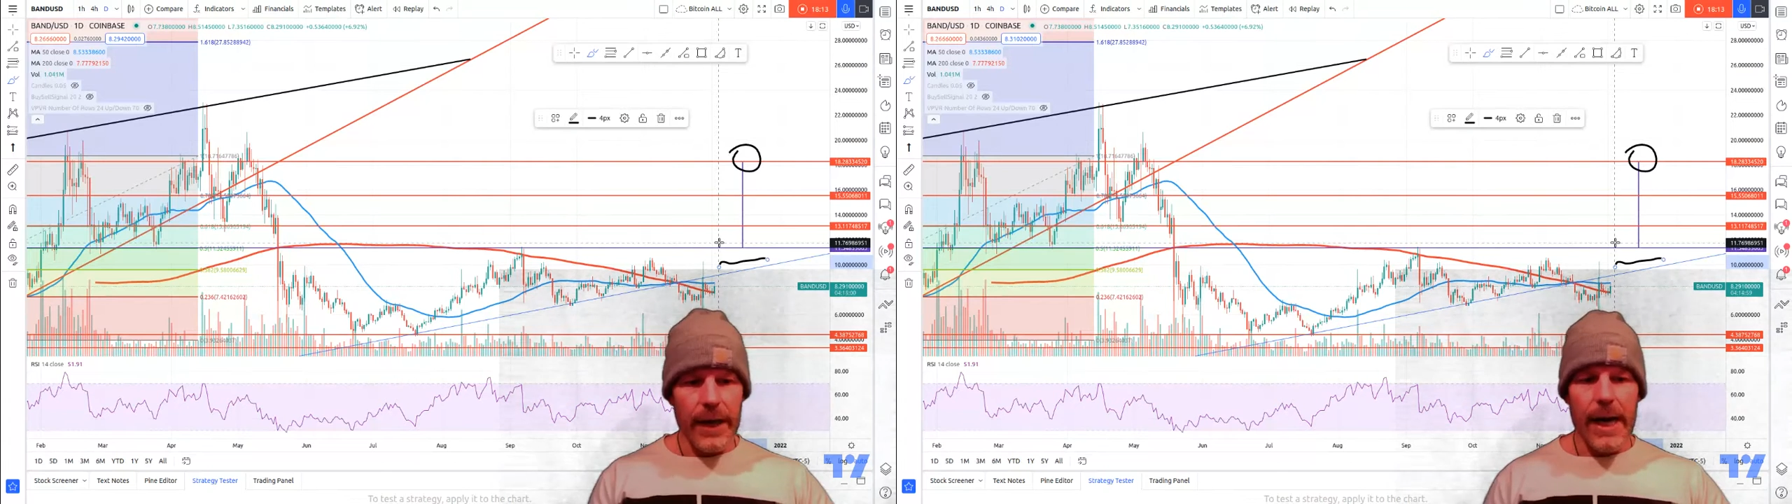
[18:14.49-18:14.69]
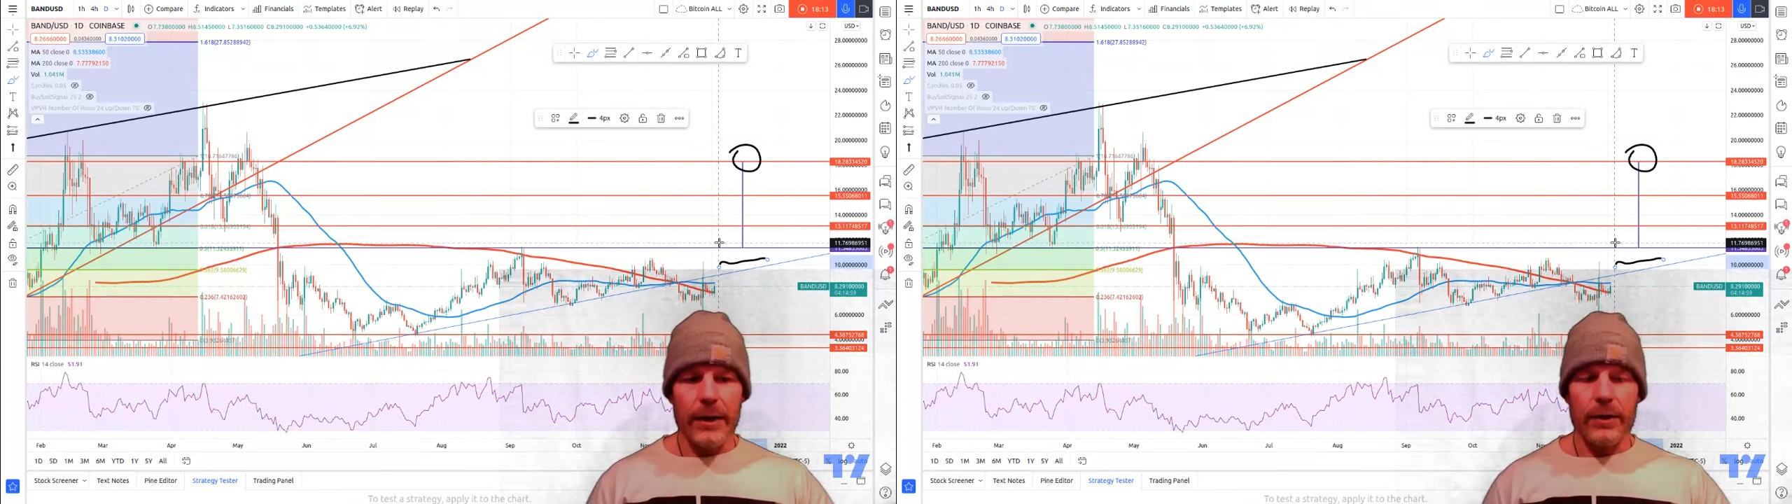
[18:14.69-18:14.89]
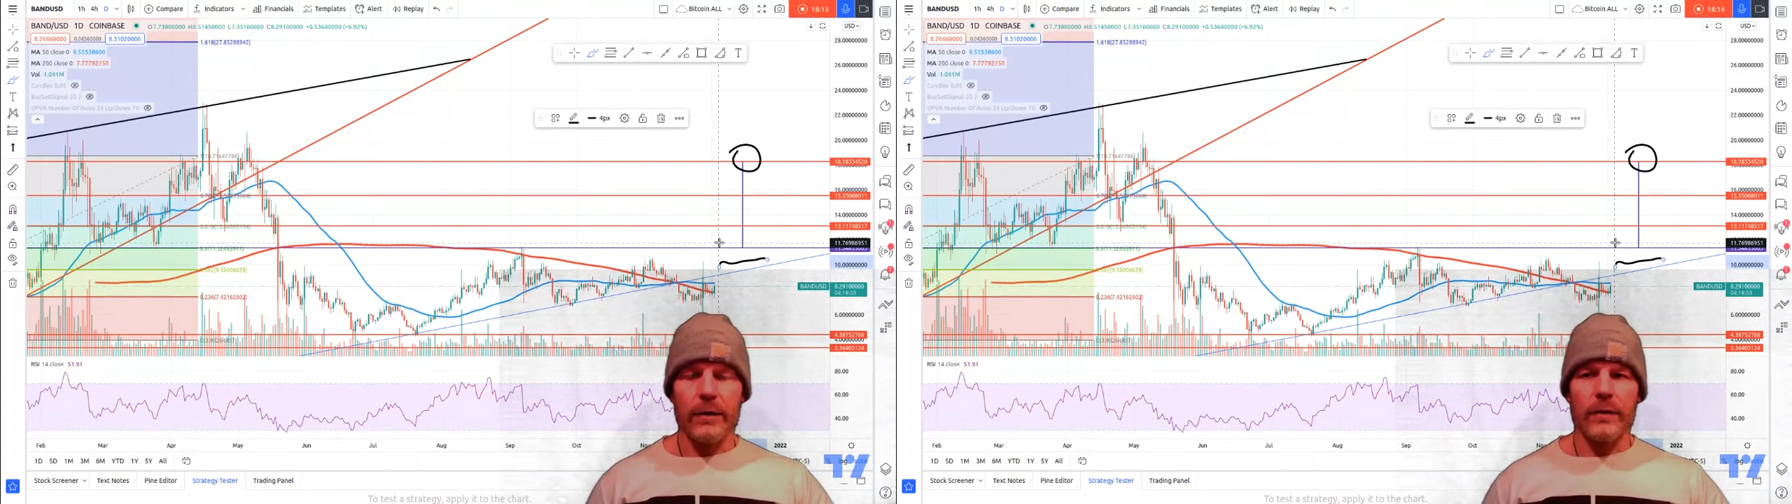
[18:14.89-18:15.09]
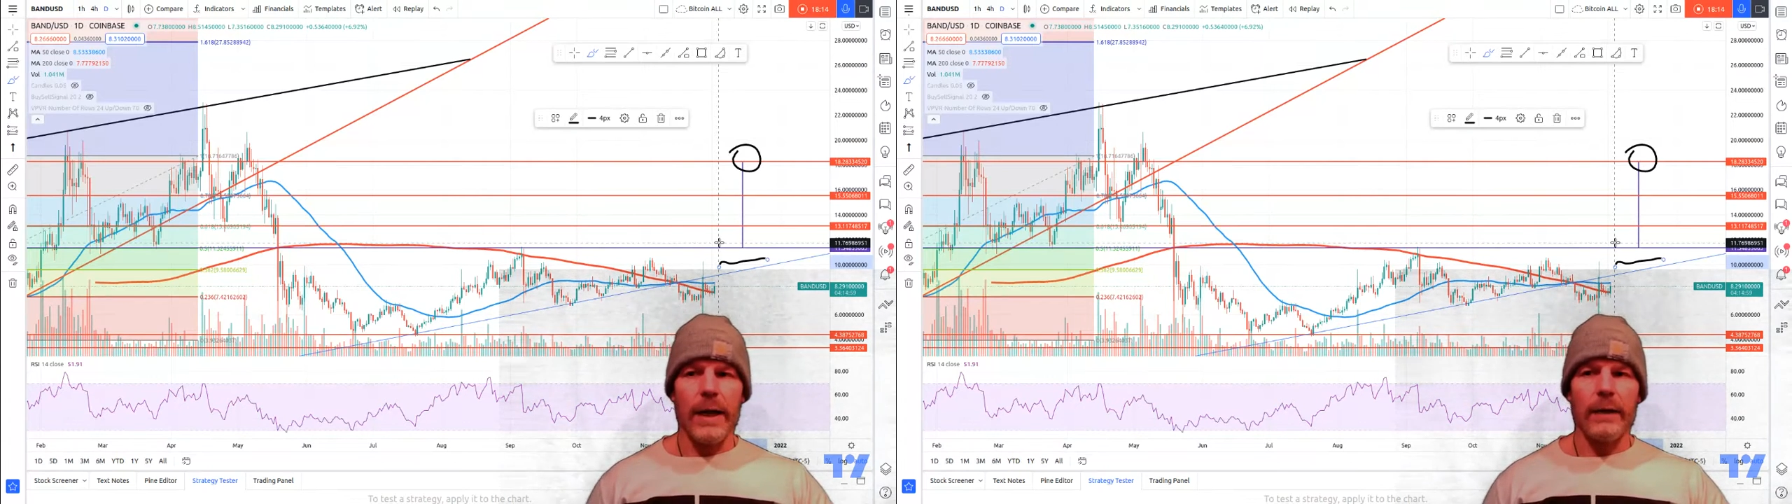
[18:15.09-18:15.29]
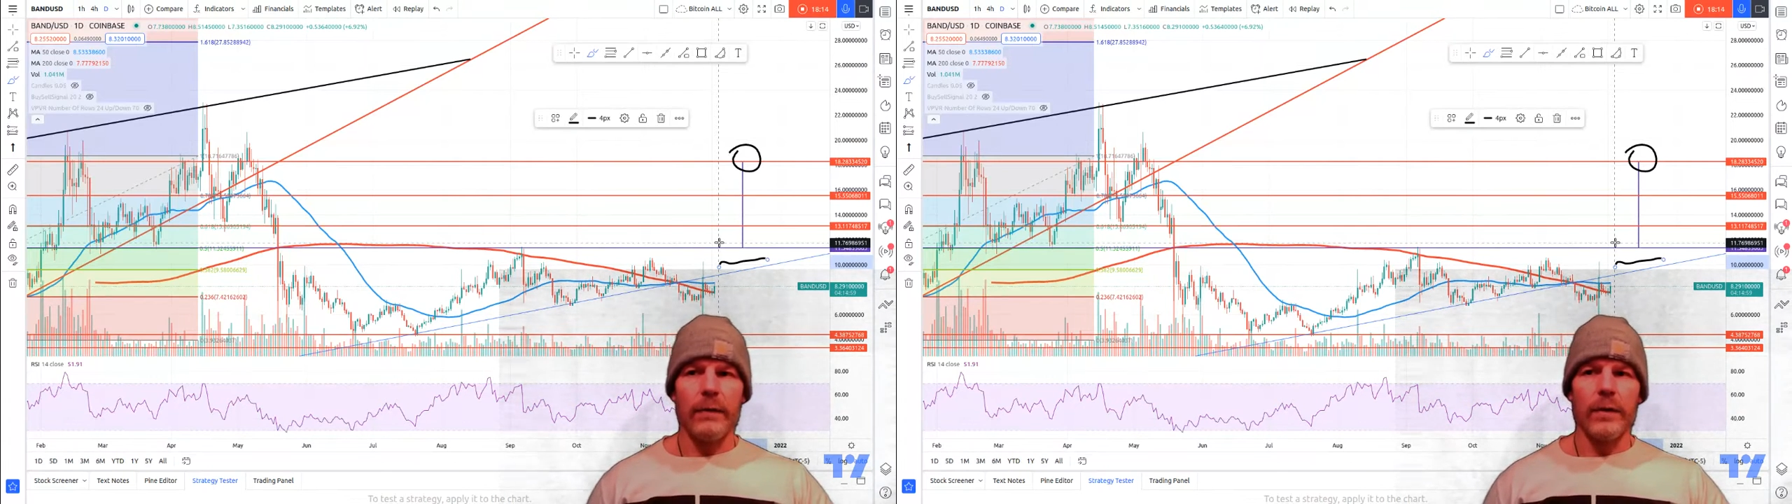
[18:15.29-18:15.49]
at those
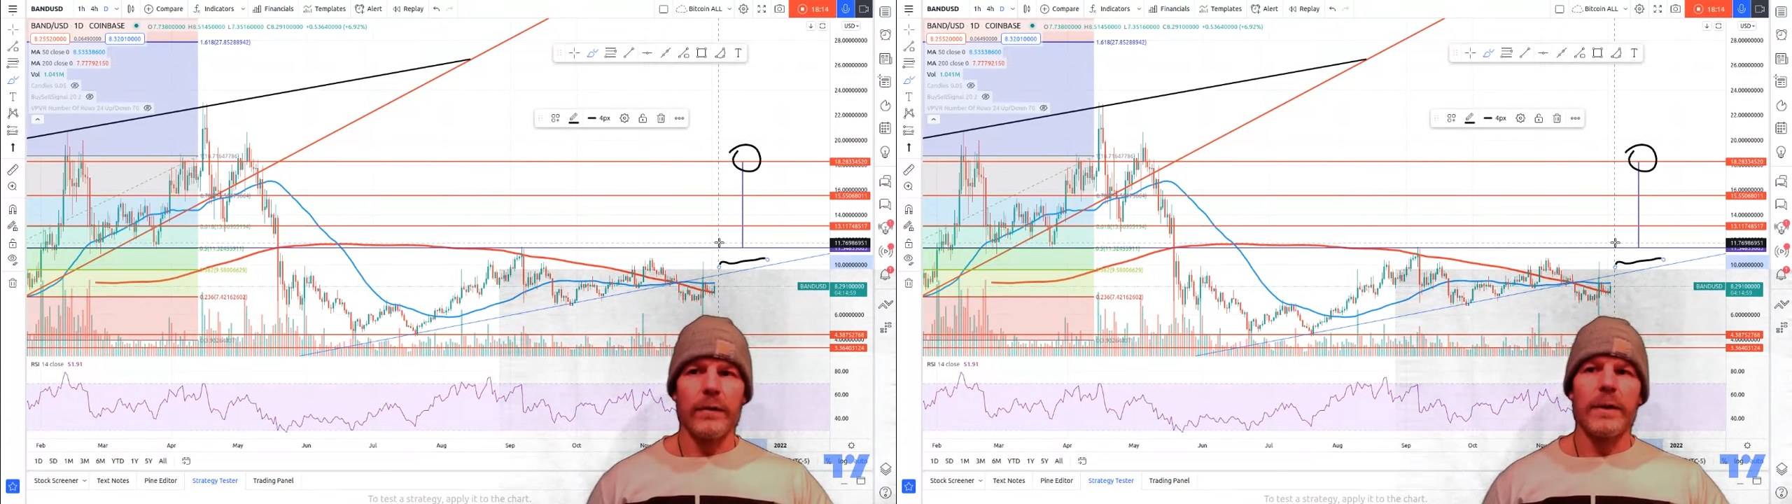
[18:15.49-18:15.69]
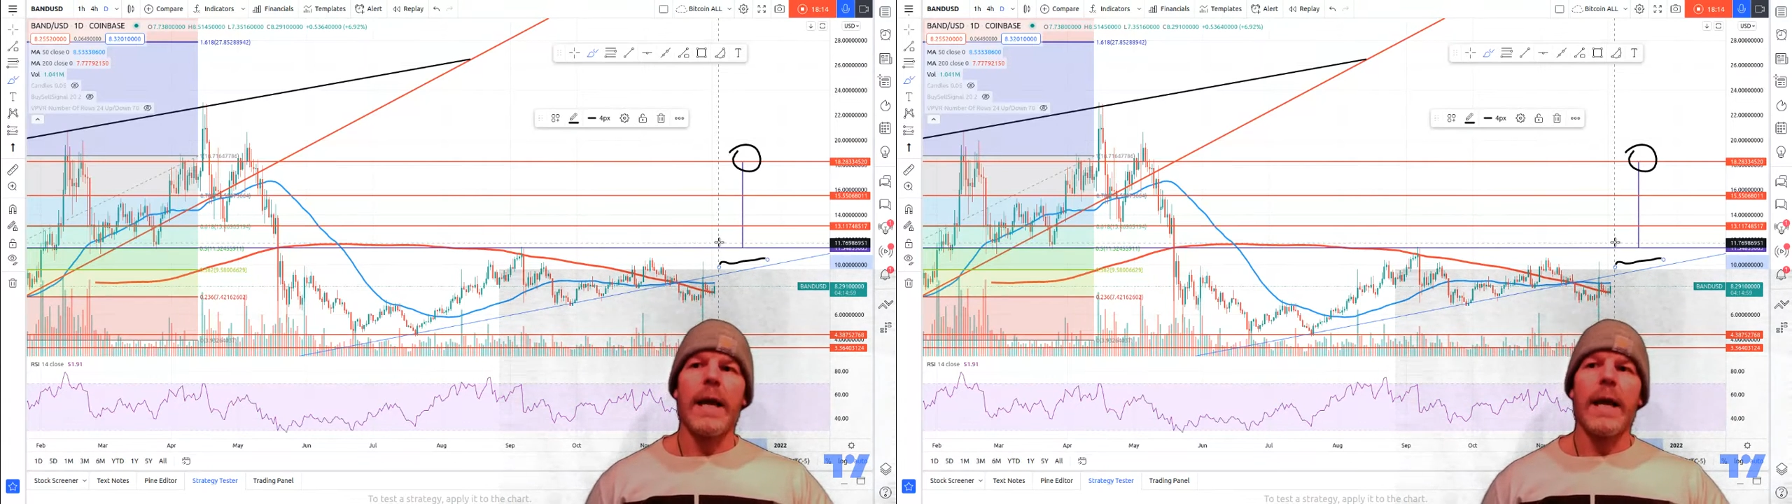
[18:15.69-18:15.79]
levels